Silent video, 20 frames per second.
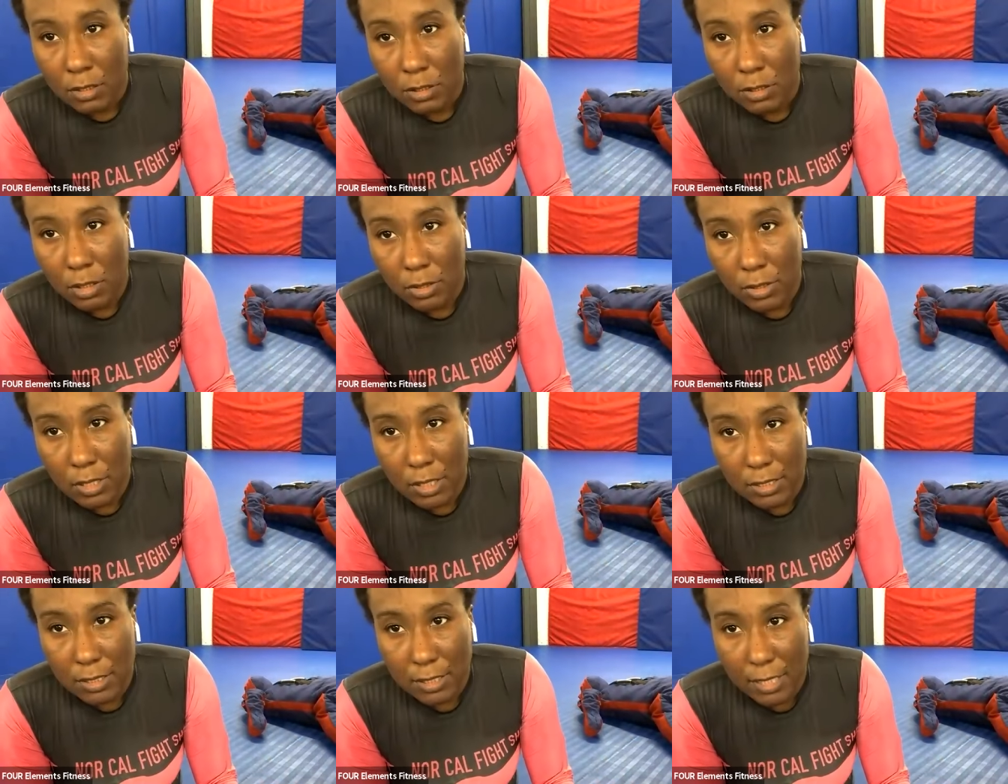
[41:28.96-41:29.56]
So
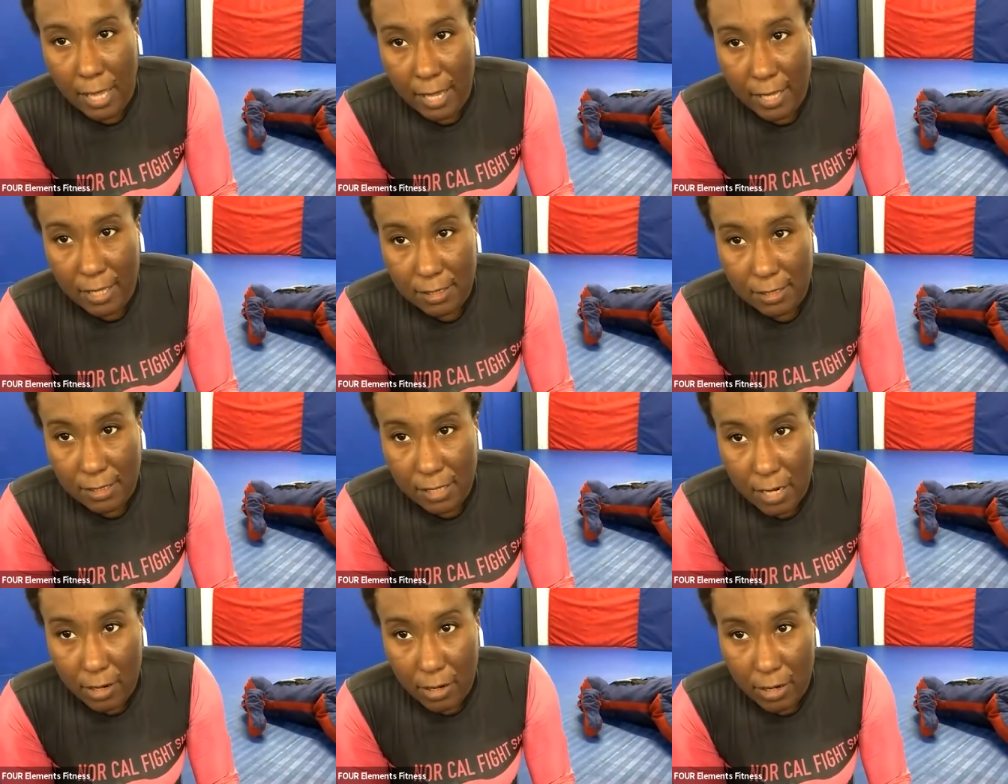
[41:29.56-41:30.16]
in this case,
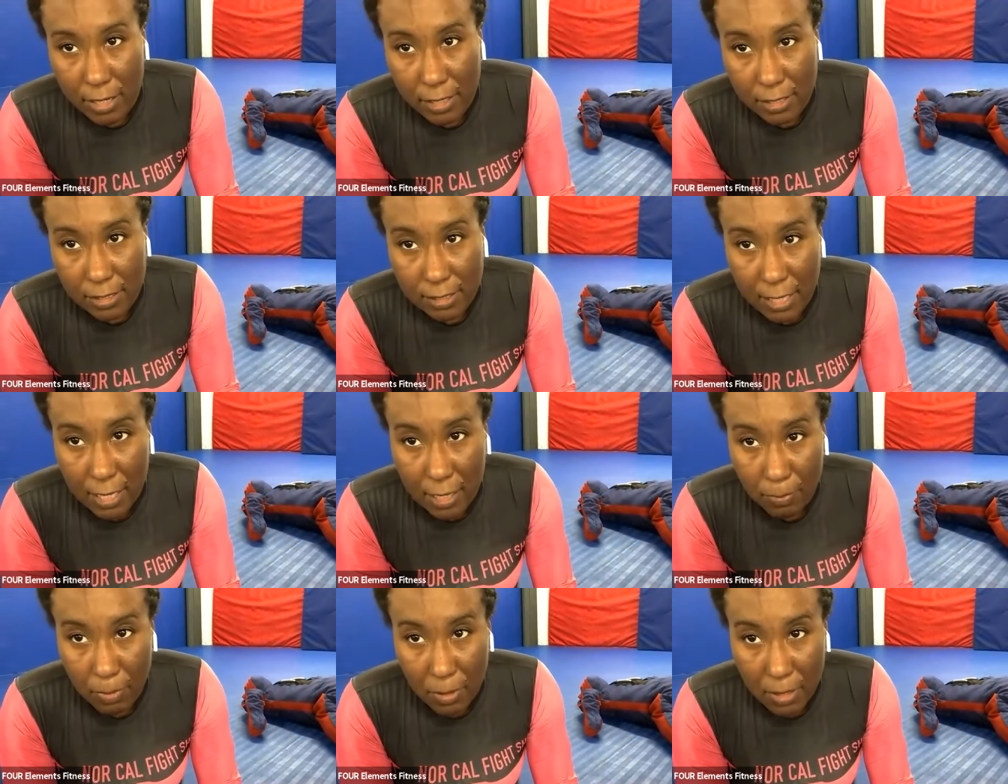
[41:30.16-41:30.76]
Sarah is
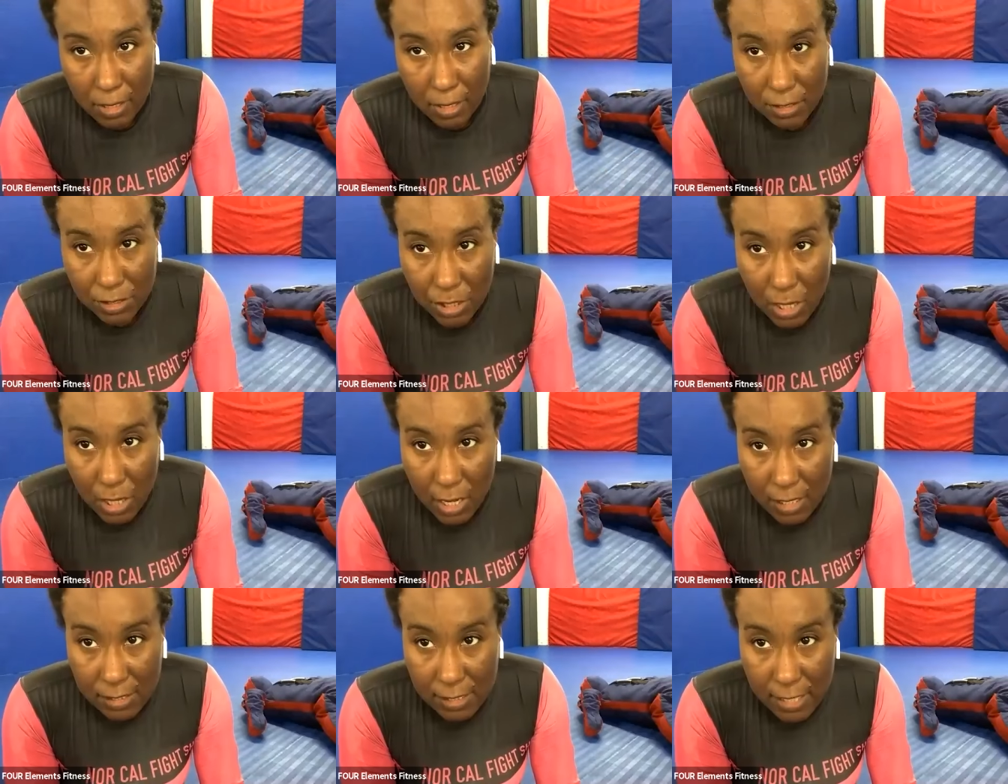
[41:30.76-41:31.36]
keeping
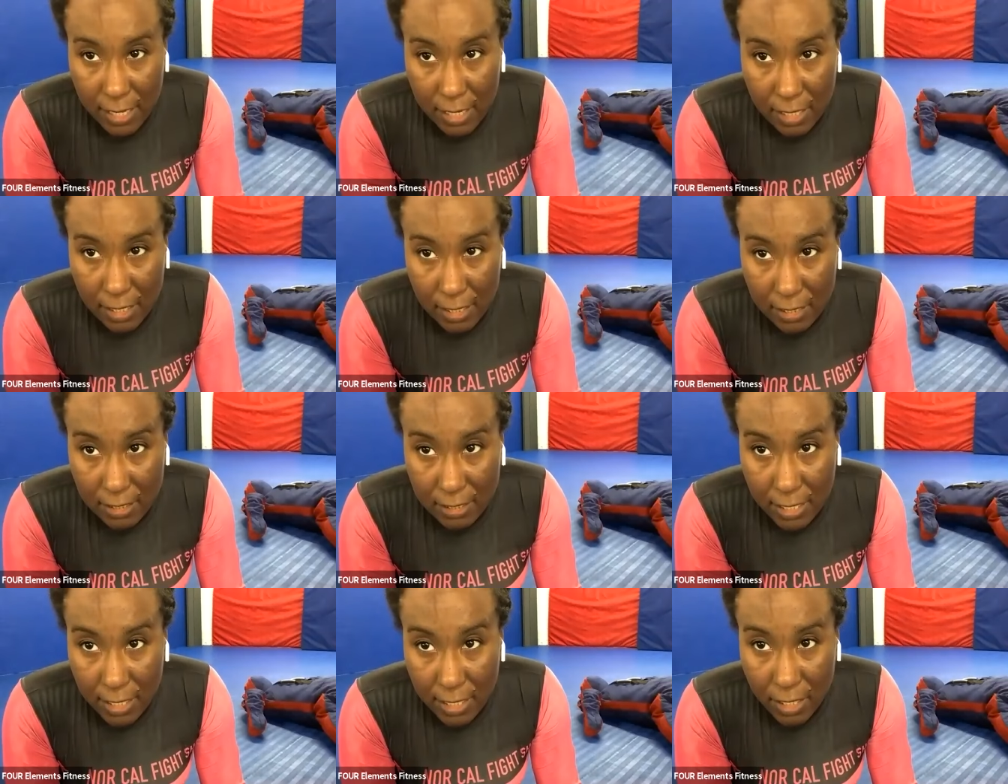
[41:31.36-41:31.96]
Cha's head in
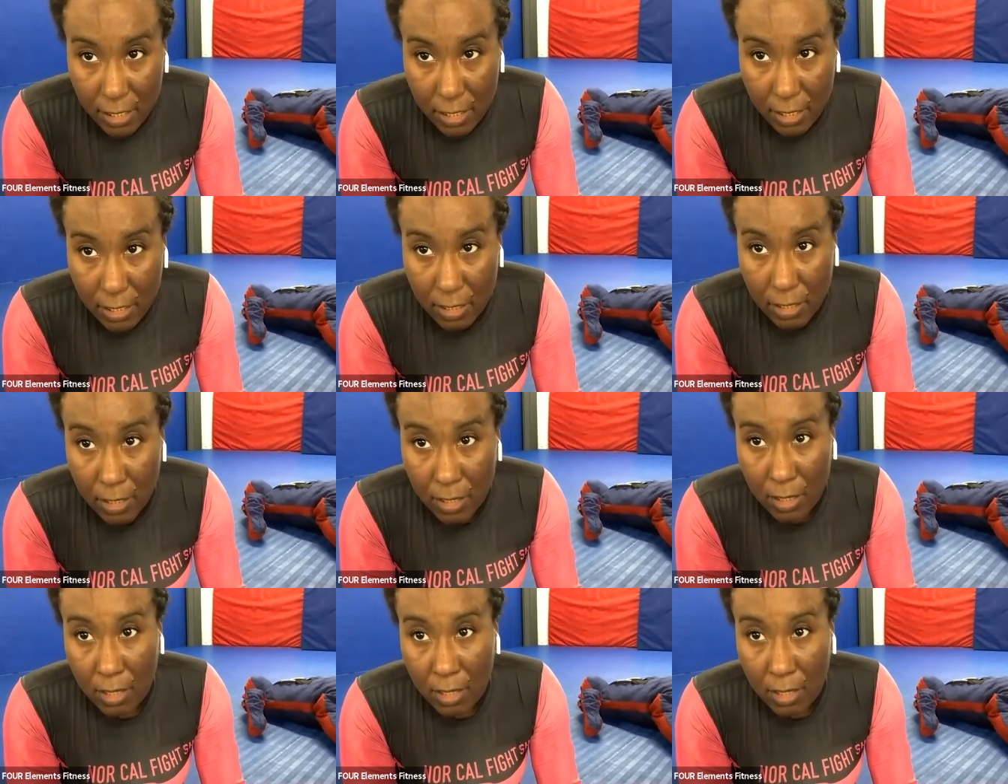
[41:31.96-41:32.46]
the center.